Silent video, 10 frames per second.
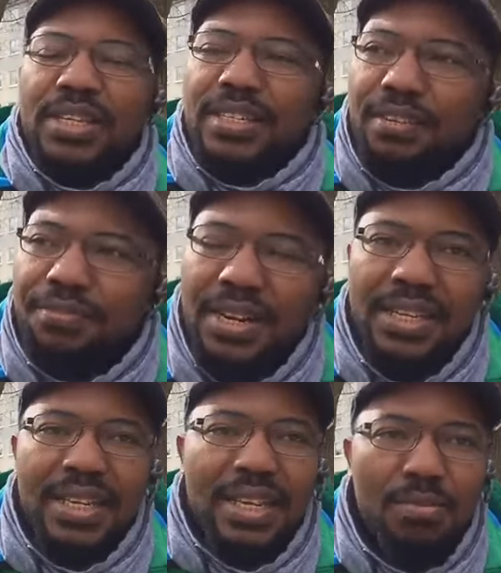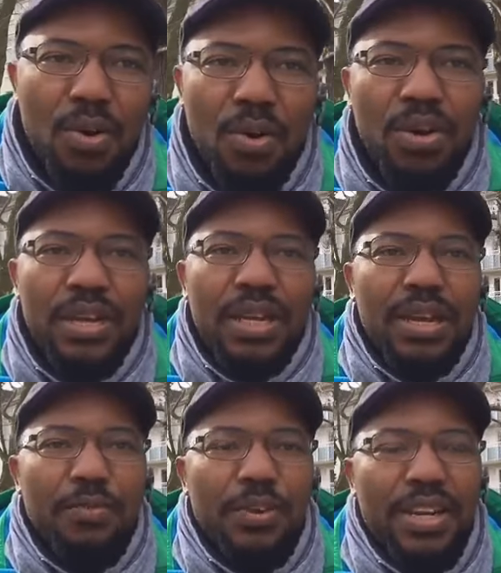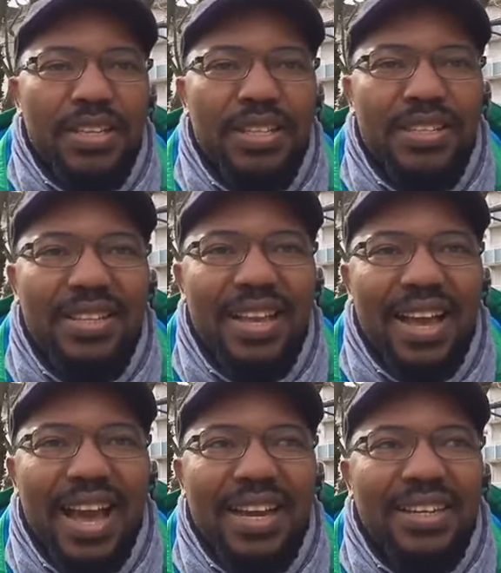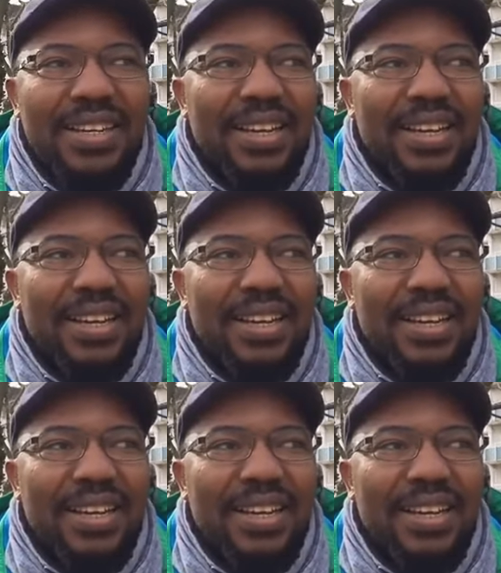different Igbo villages, and